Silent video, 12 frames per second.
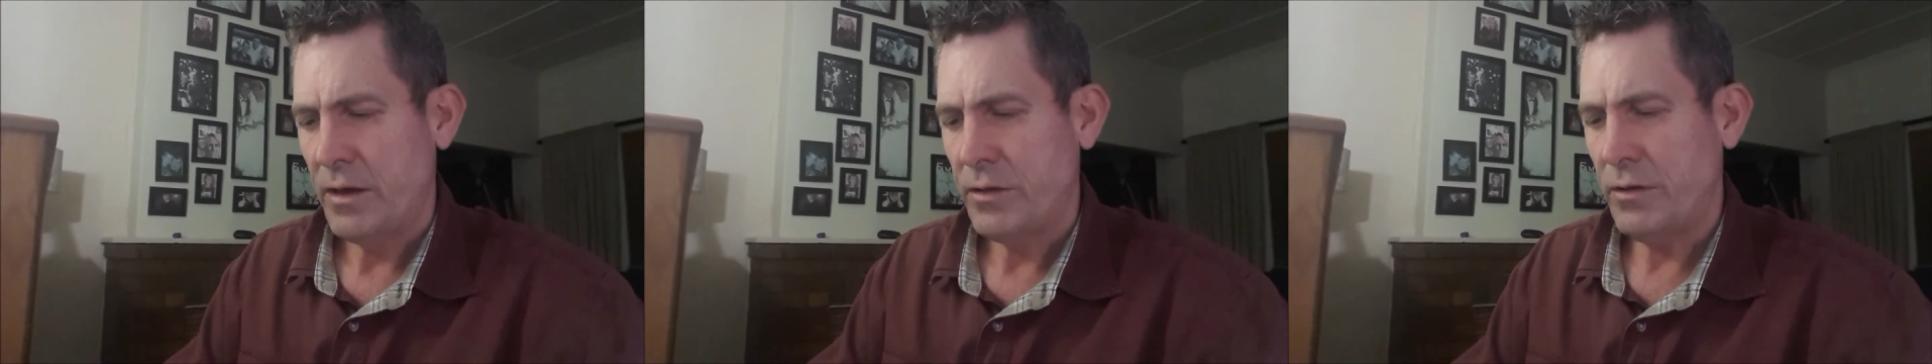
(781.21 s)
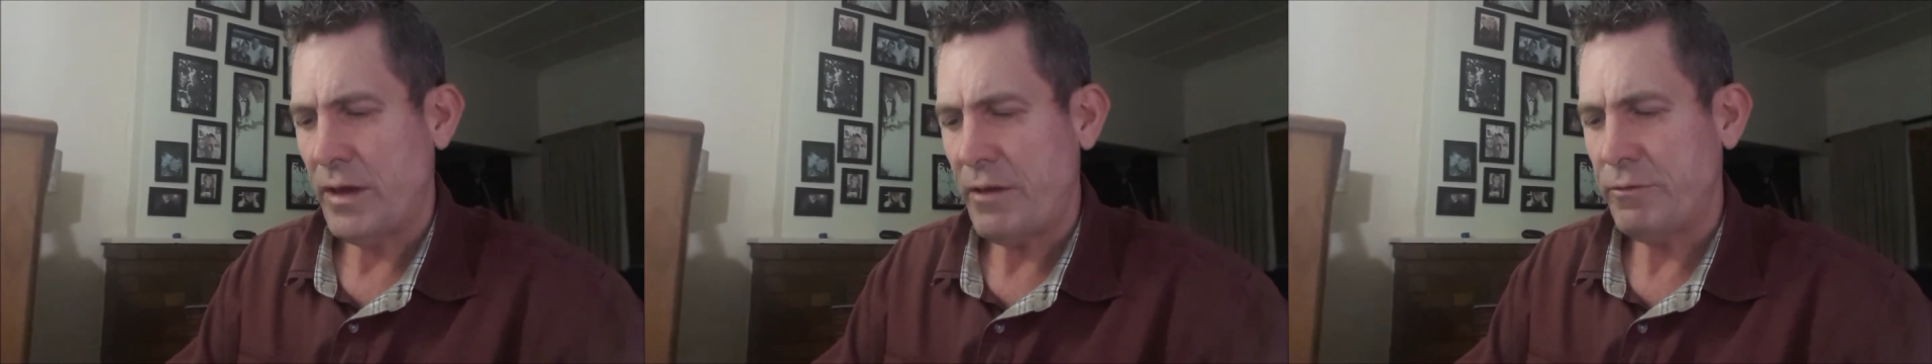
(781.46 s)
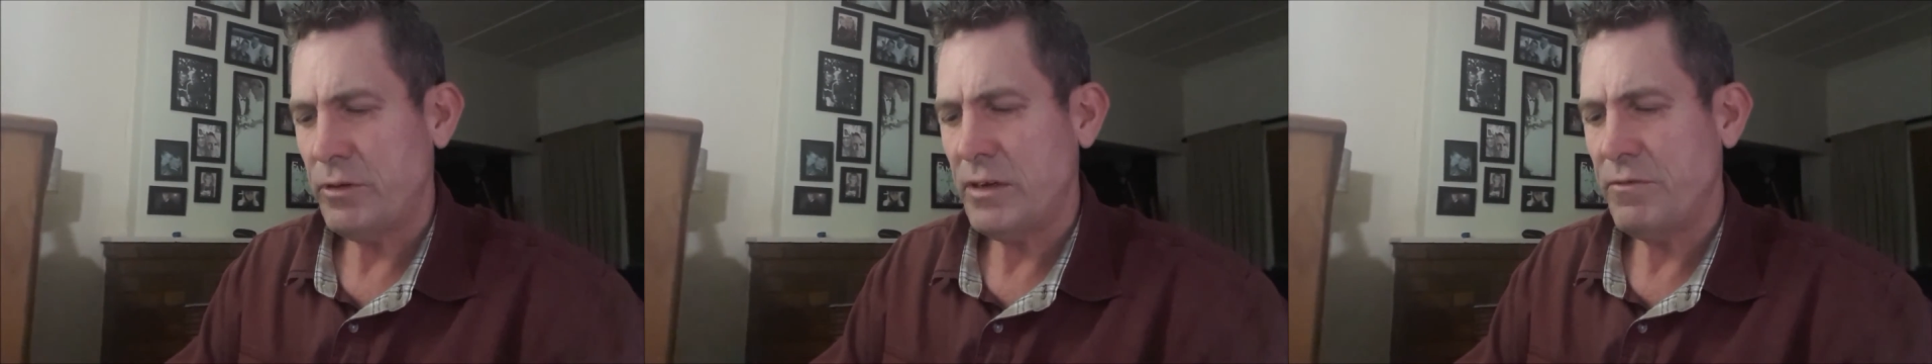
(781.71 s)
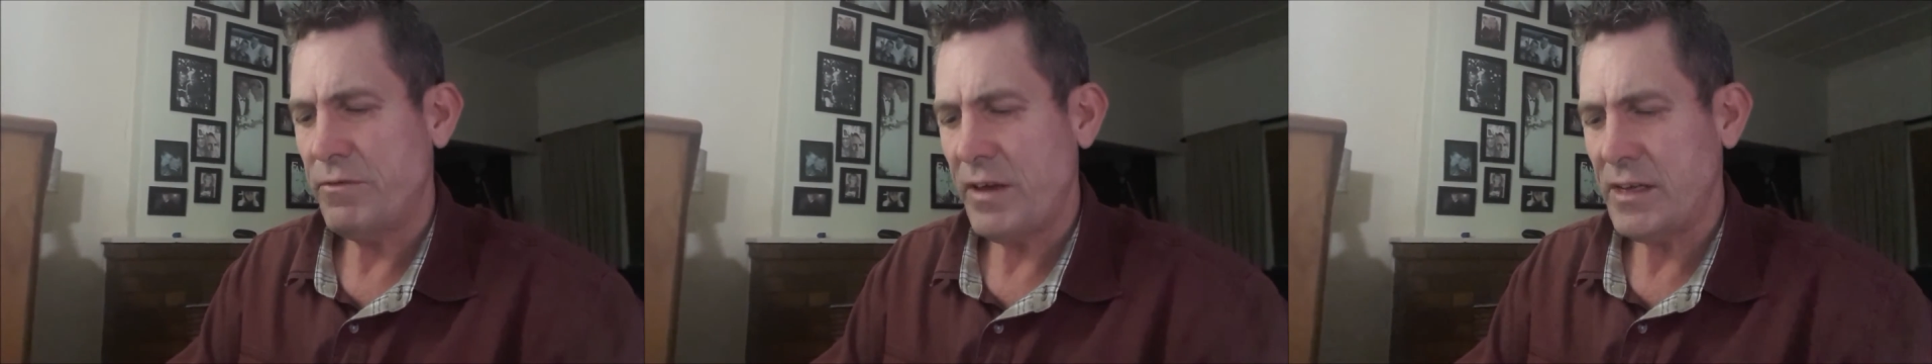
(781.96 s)
You have to
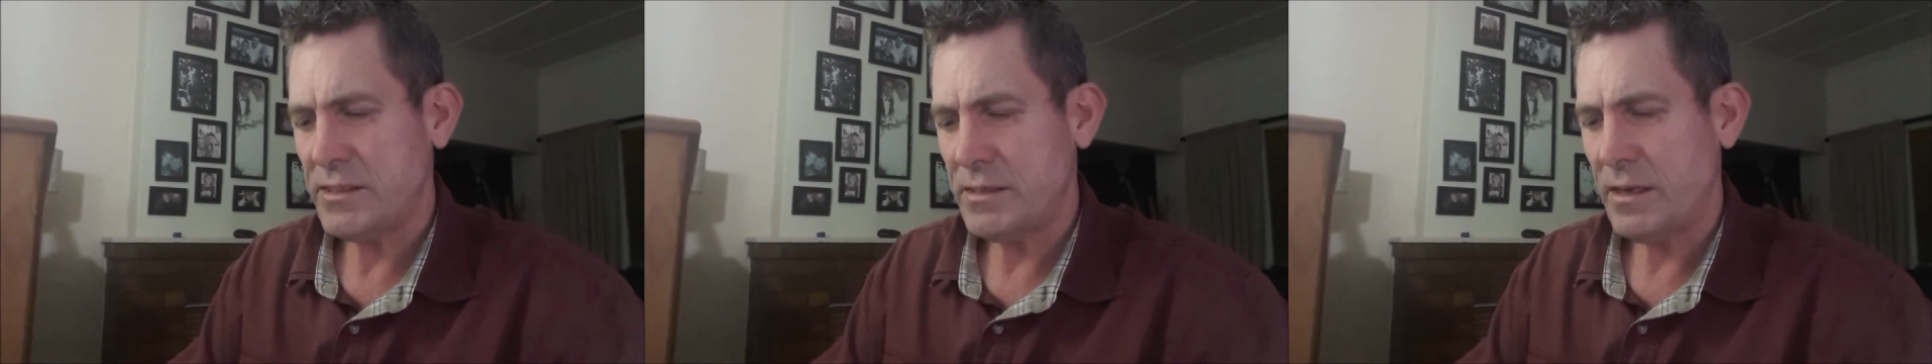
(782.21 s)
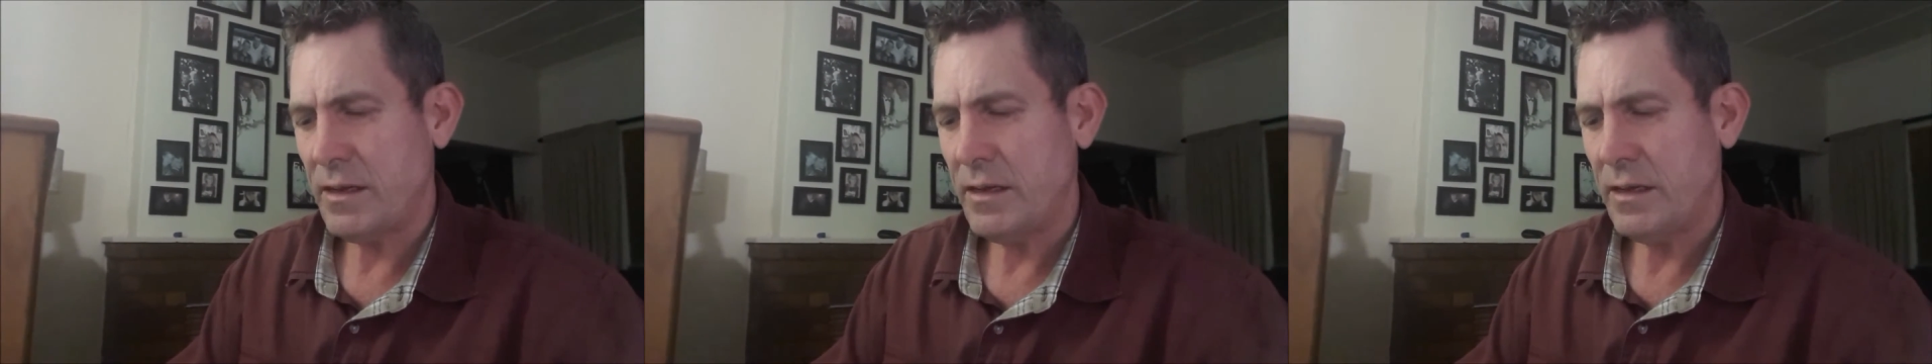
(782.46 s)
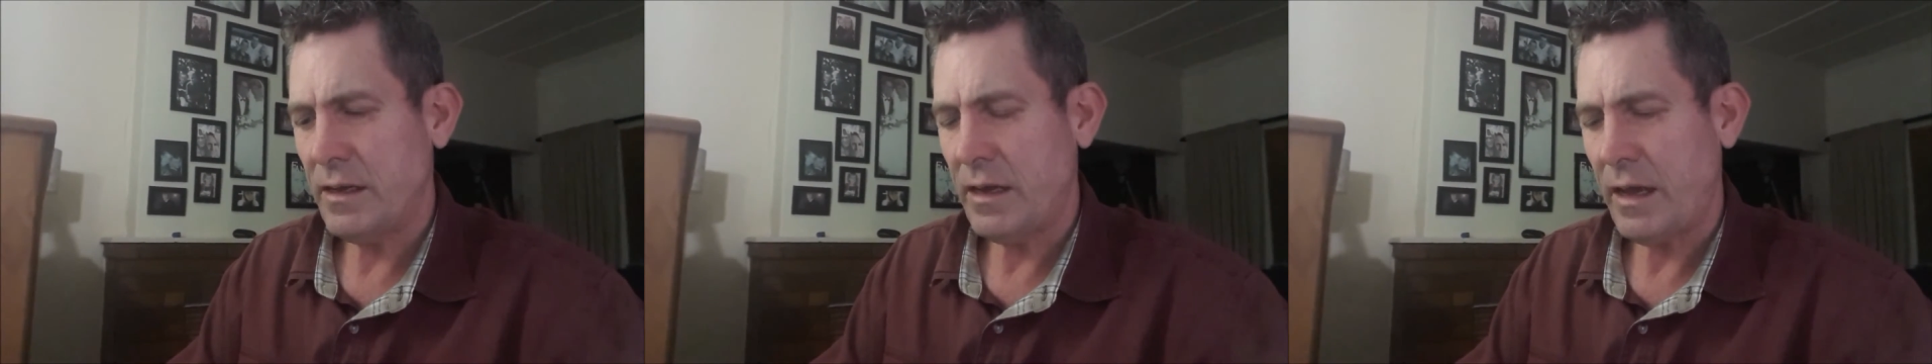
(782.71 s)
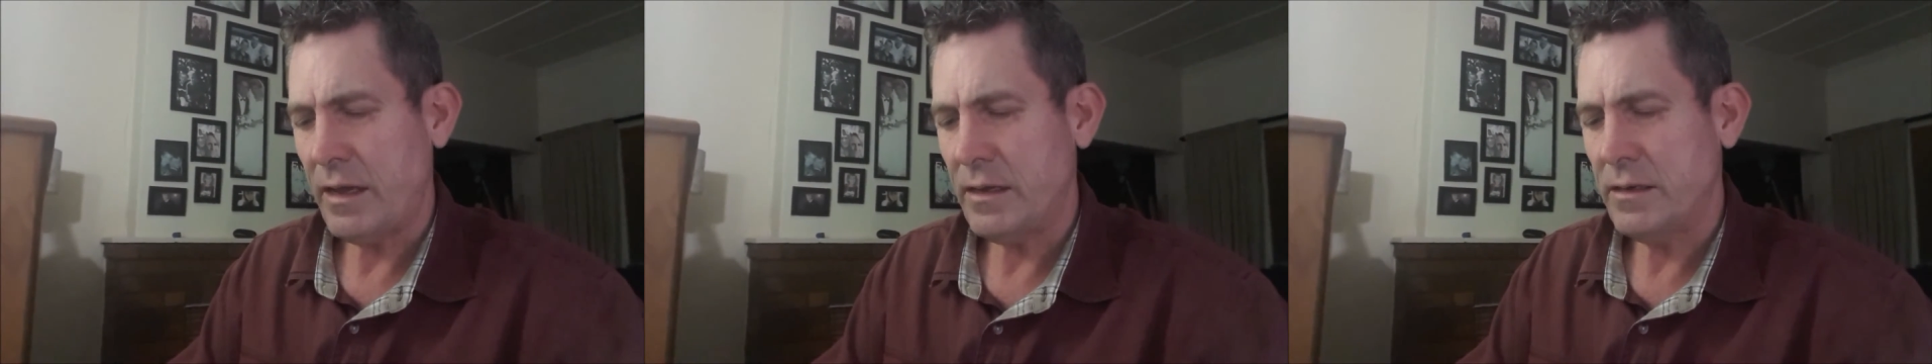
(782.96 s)
invest
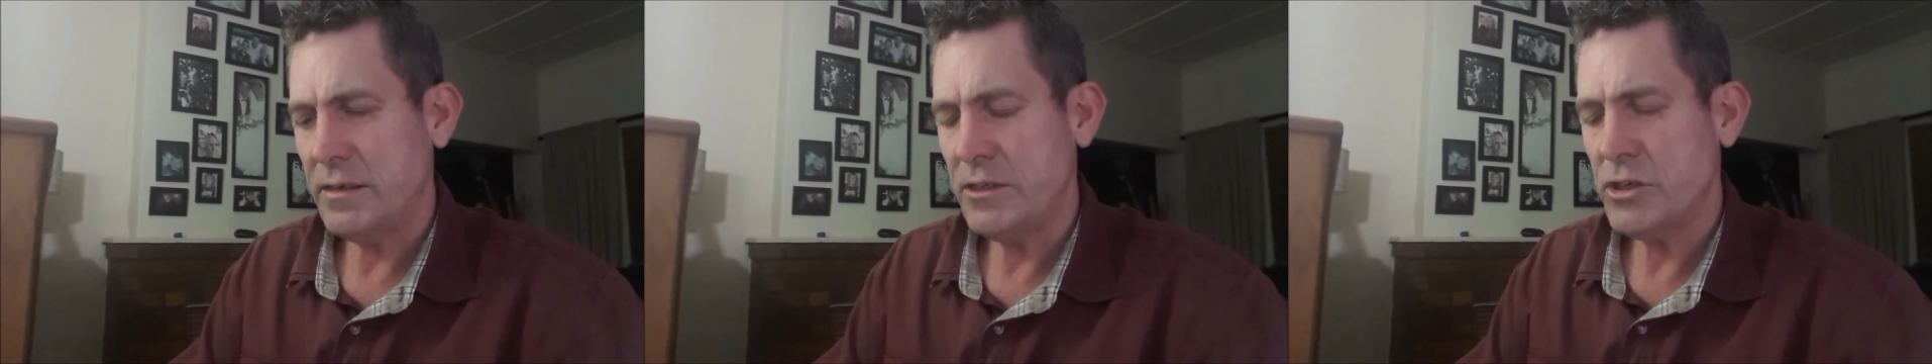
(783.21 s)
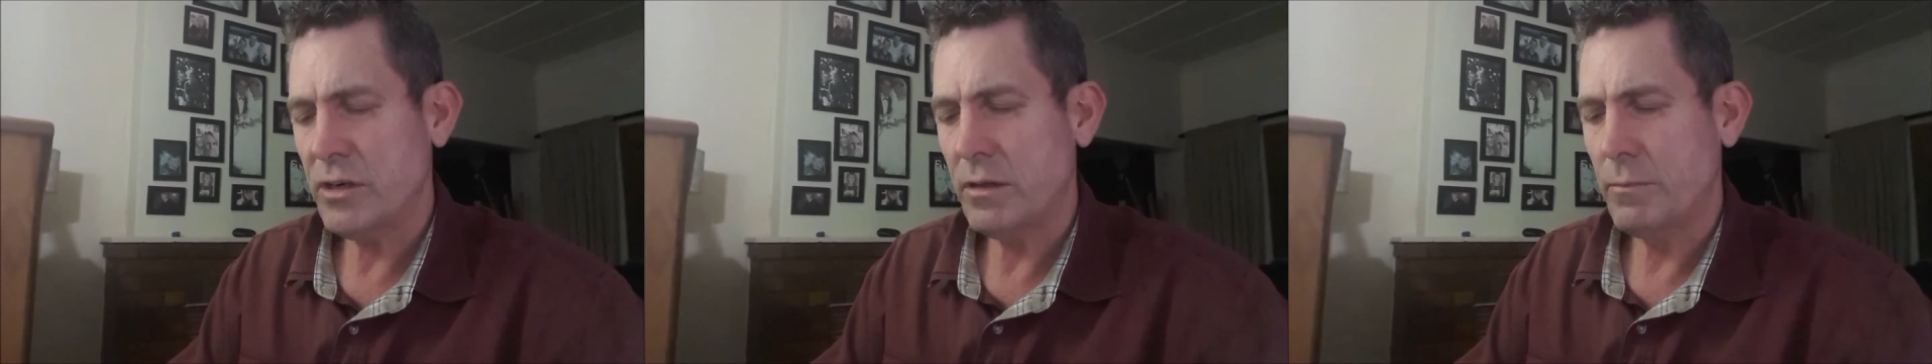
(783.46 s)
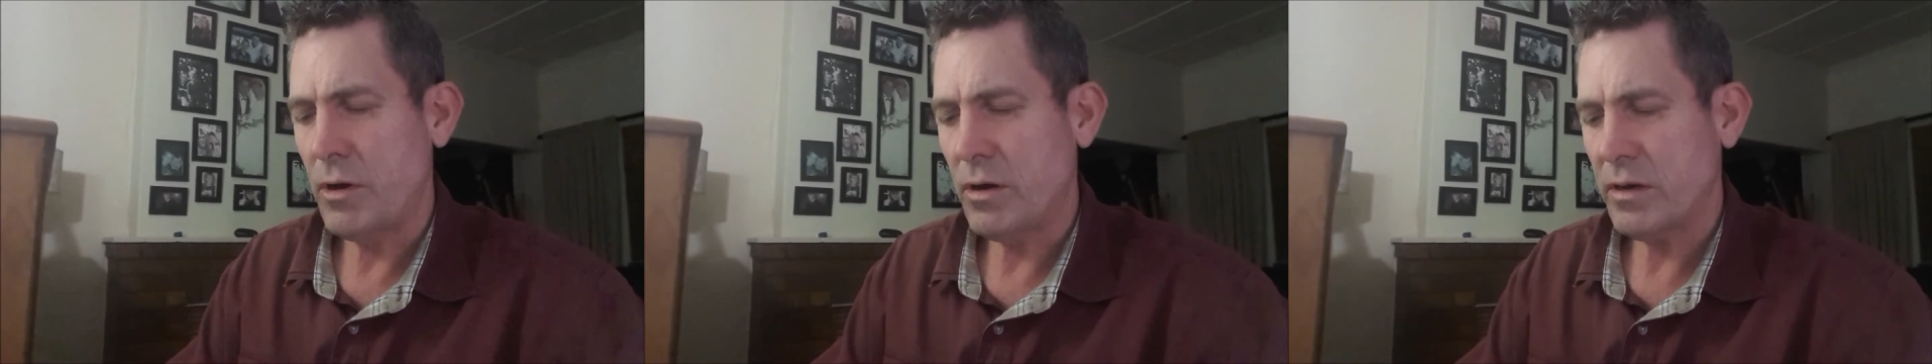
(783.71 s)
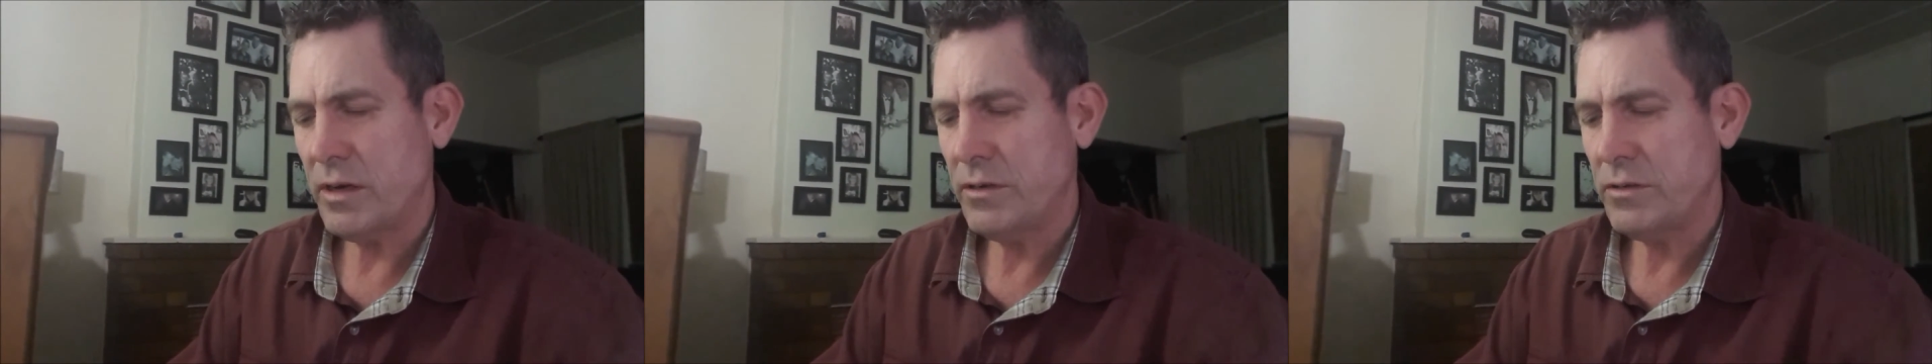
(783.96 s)
in digital
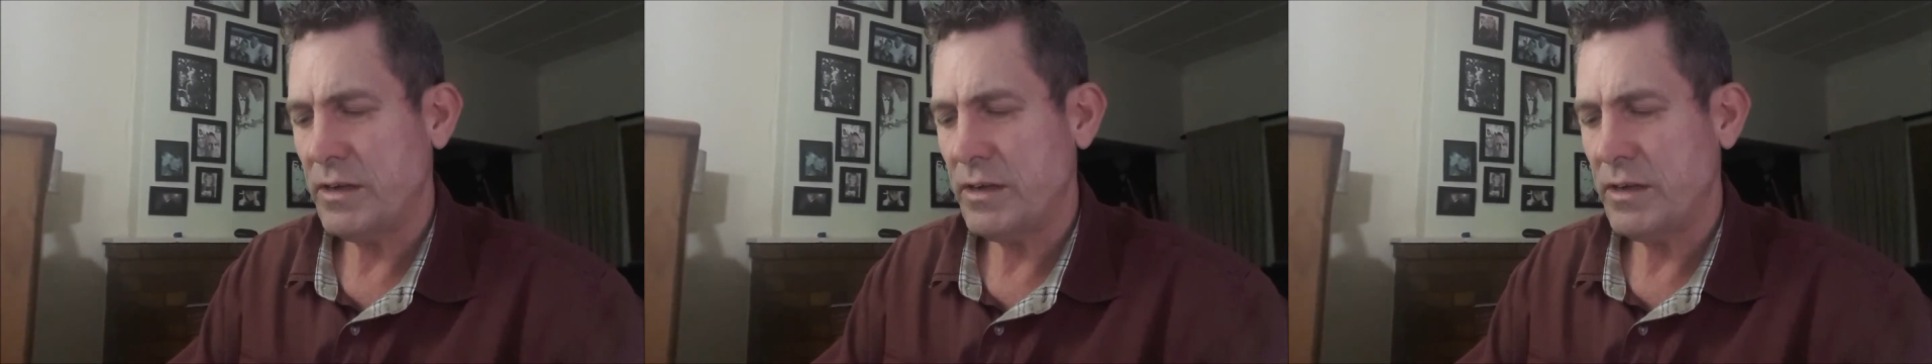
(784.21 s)
marketing